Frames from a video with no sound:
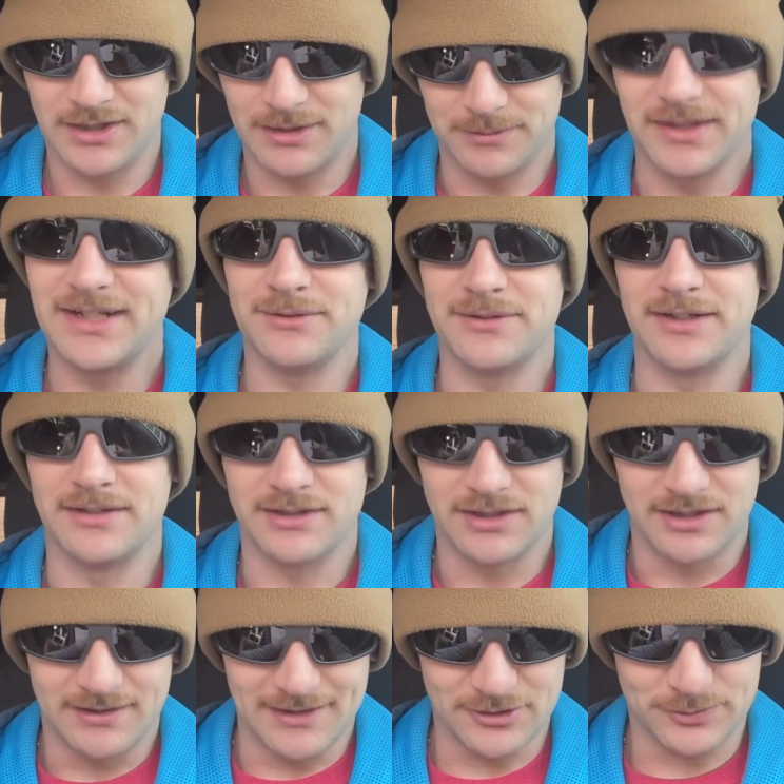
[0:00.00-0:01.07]
But anyway,
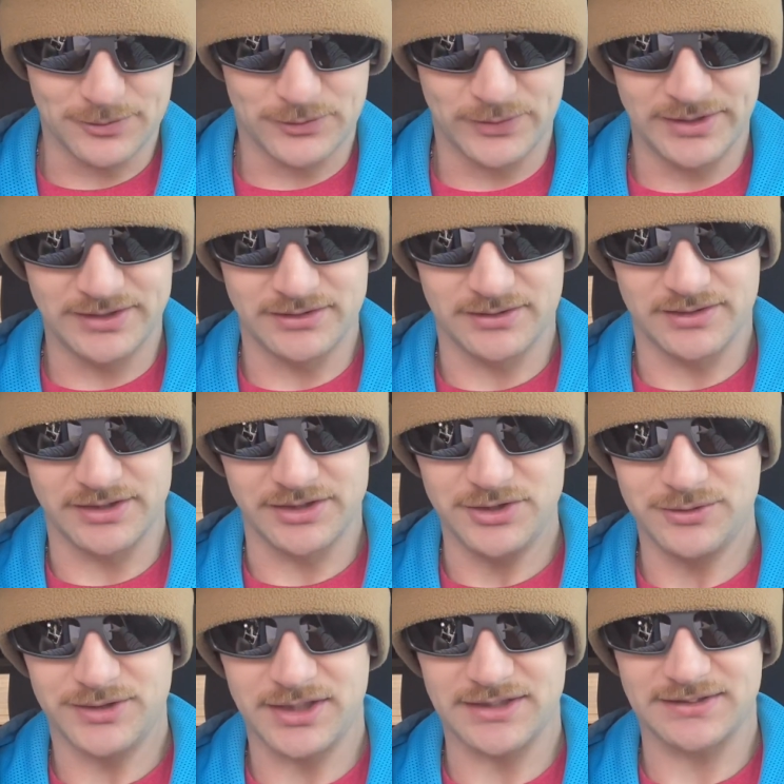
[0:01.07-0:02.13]
that was between the
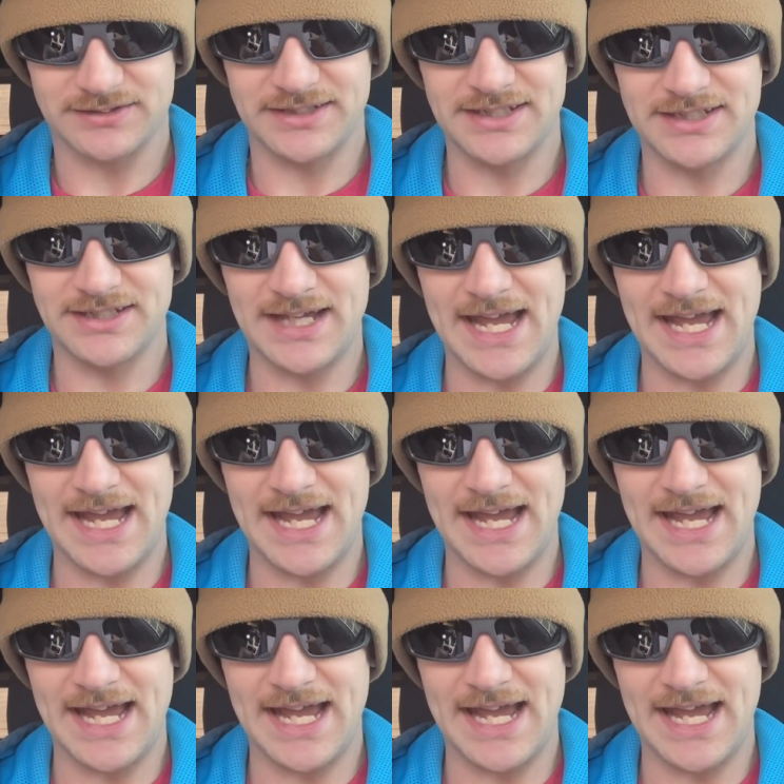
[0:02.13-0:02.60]
Utah State